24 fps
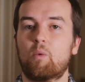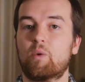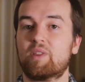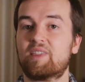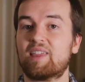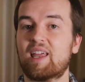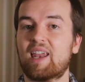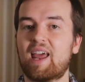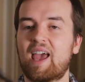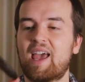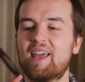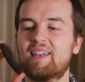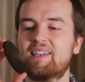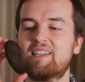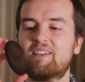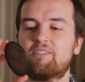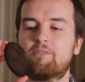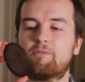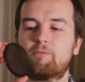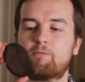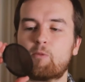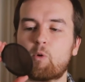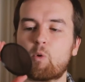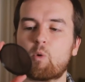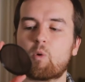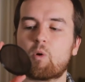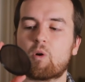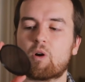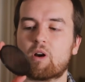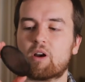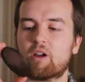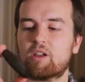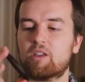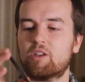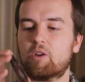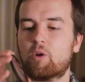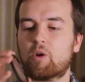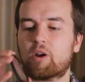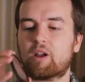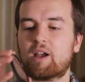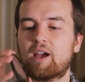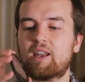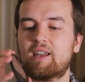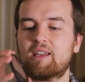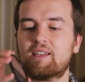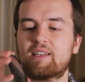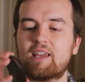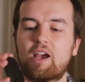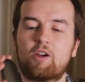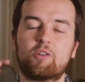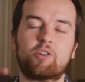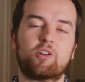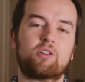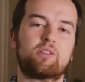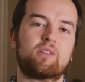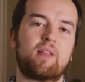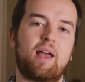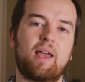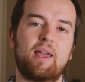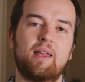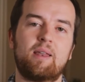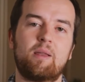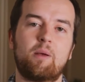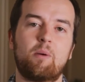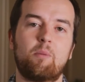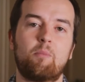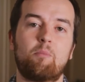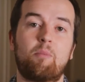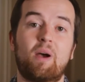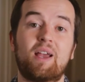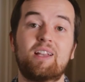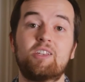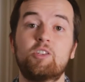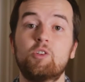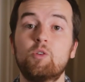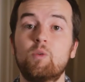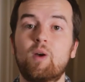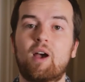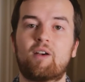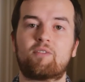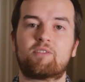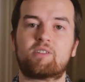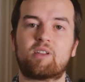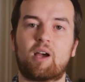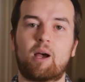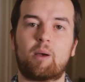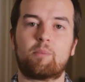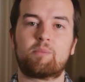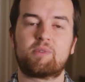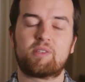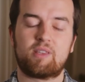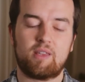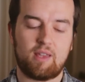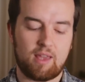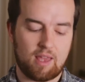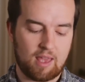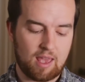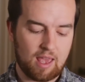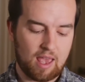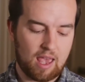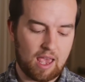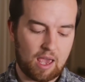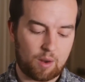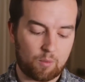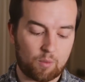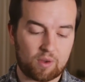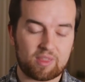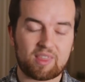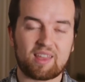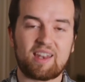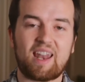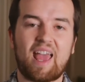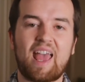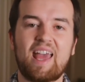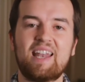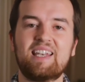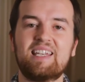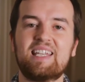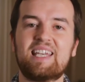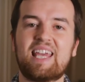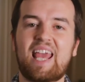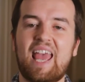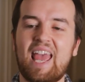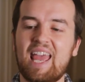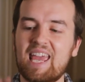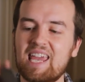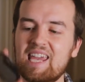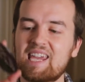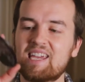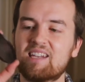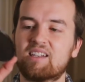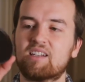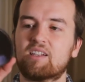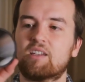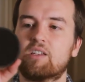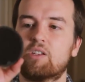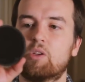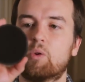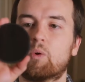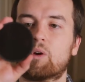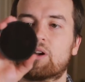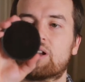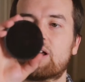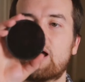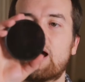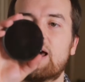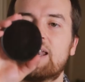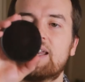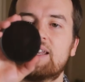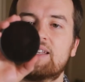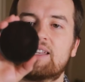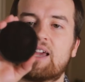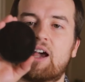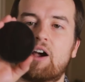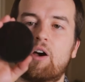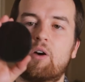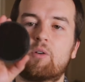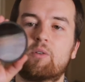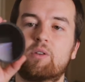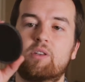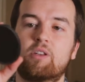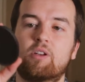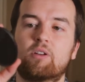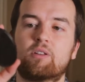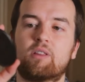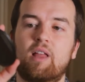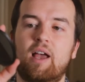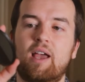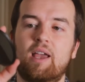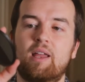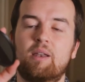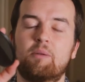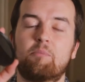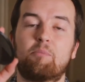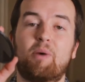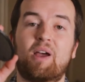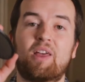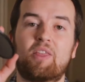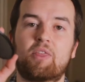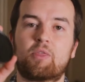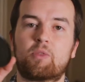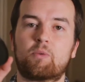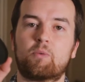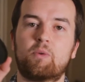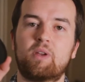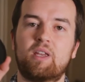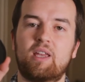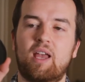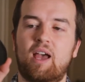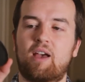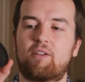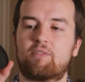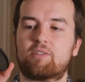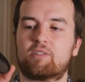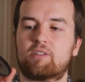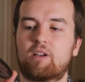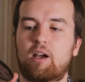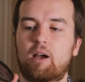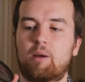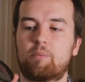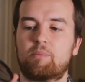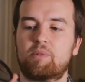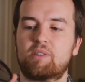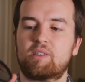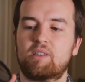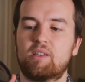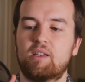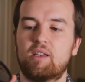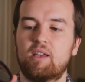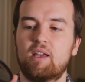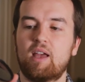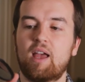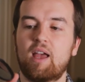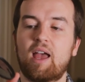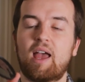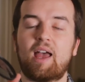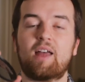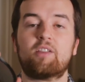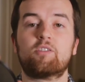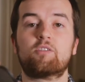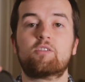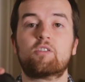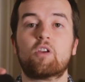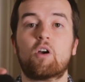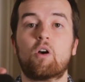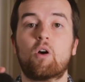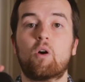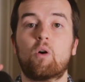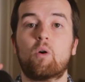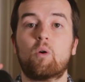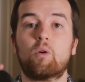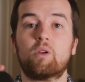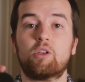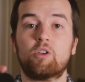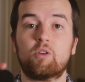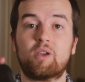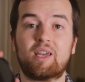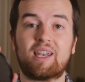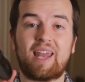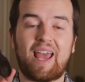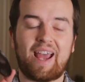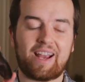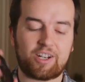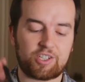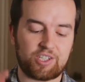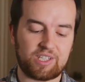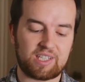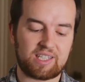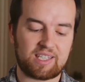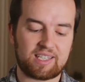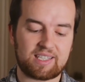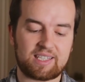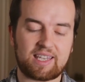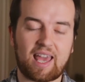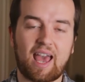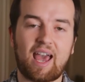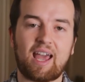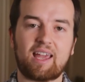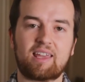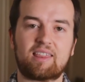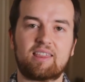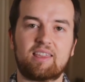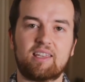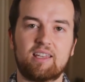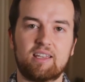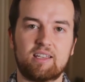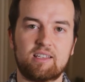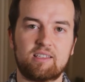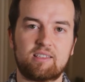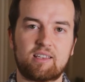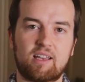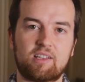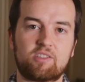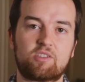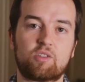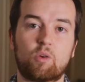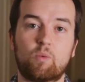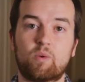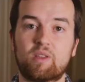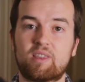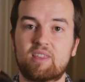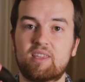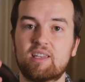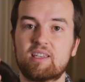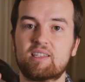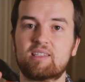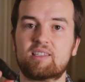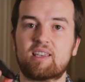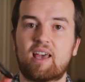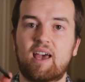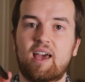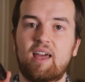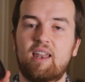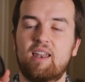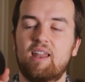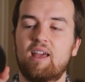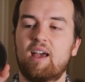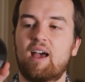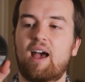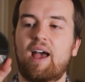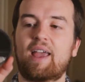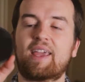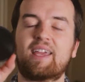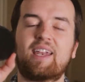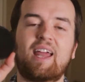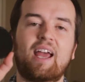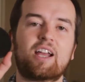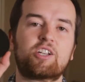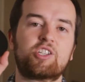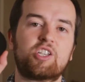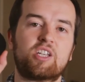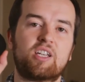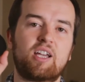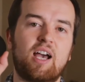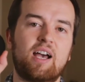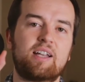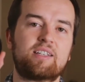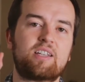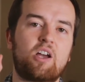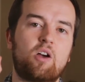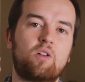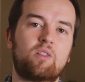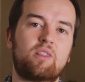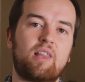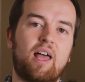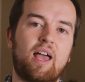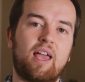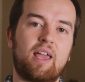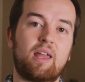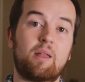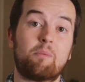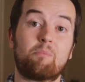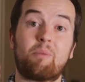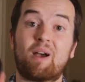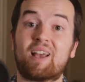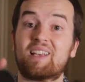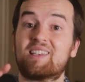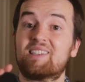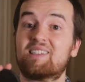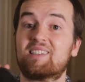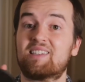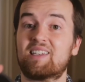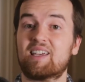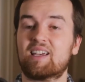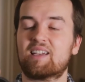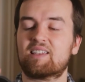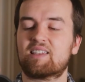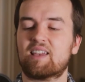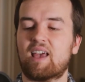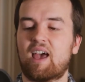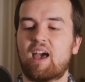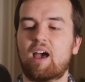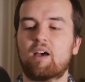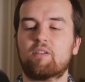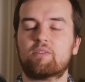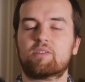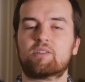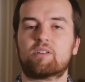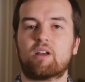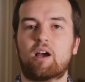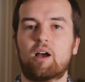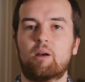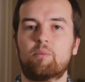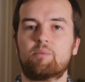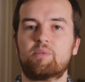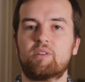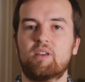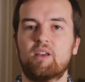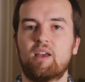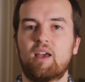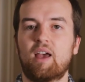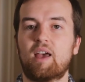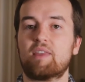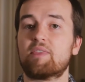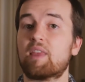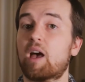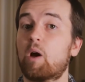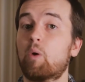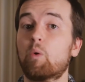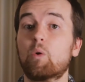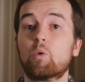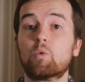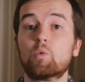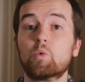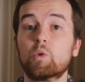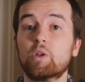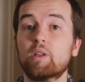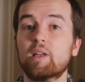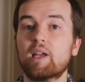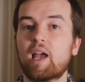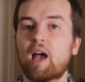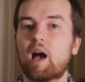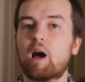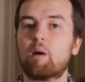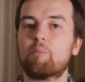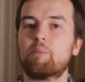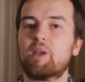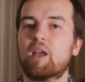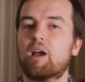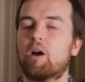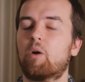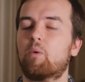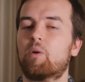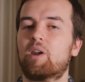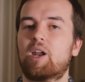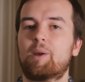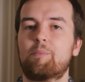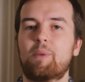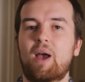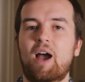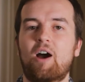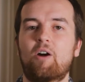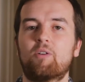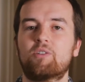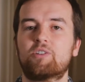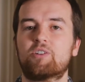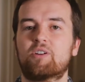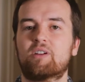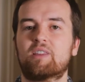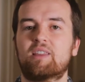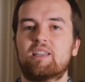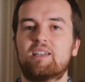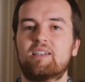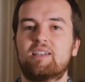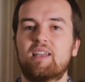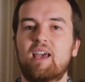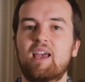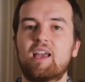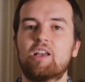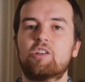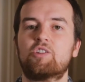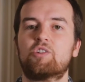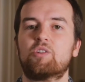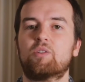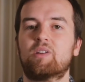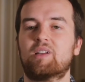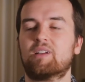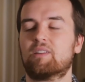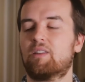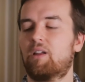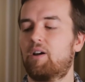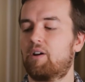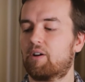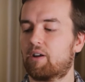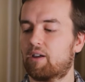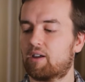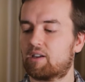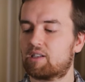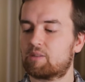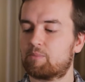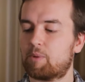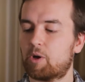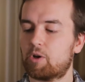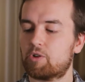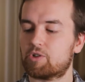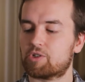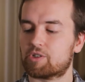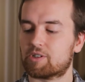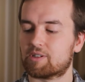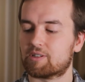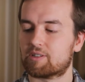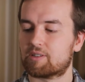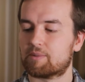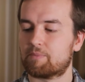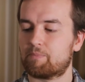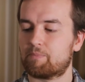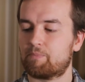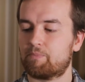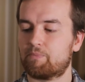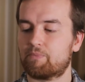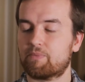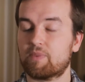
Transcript: With an ND4, you're cutting down your light by 2 f-stops. And with an ND8, you are cutting down your light by 3 f-stops. And so you can actually stack these, and so with this set, I can actually cut down light by 6 f-stops. And that will really help me out when I'm out during the day shooting long exposures.